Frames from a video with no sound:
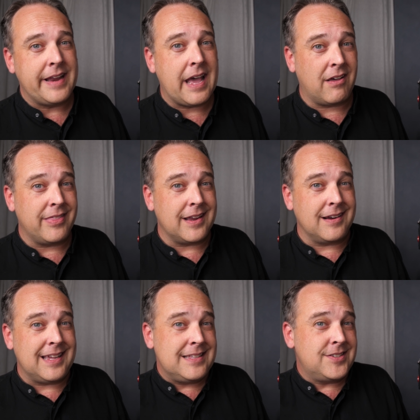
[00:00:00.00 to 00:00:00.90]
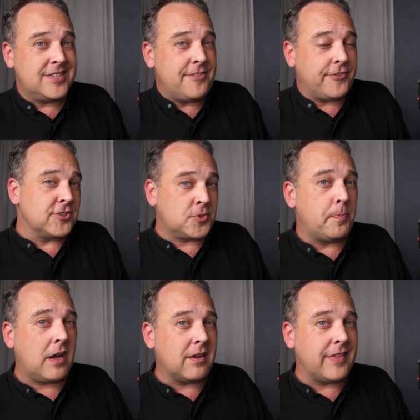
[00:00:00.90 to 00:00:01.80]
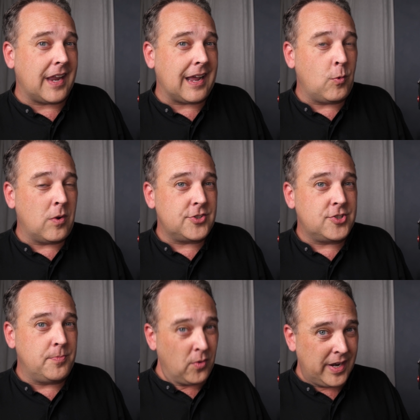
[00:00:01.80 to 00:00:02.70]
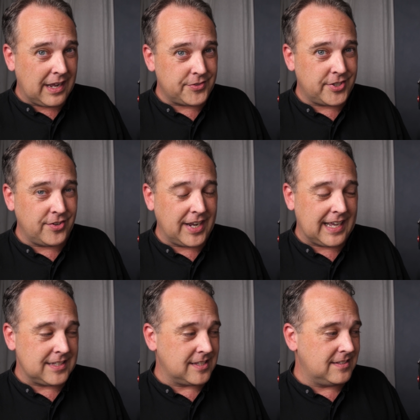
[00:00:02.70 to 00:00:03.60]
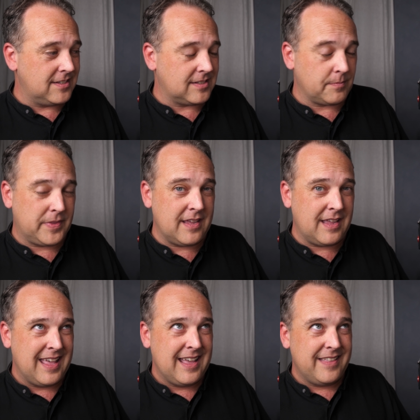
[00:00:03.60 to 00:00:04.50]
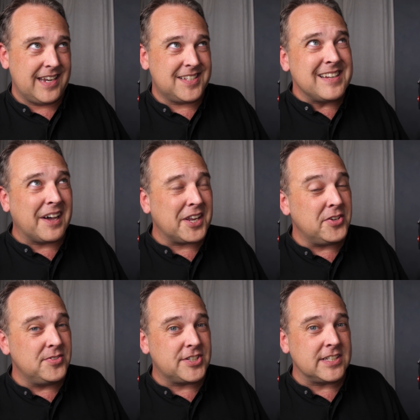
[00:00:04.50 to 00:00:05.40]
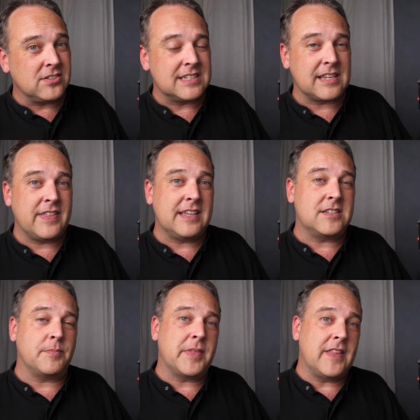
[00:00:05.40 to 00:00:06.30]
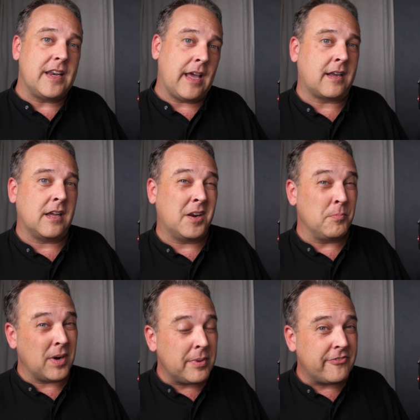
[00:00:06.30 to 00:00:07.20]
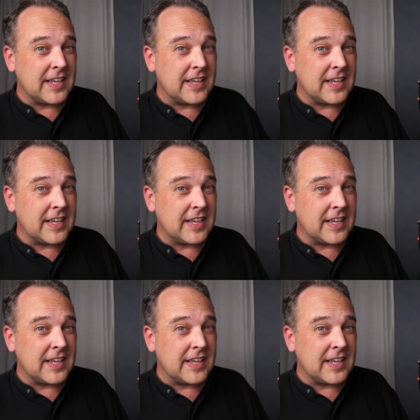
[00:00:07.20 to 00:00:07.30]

Now, there is the first bug that I want to point out to you guys, and this is something that is not a huge deal because I think it's something that Nikon can probably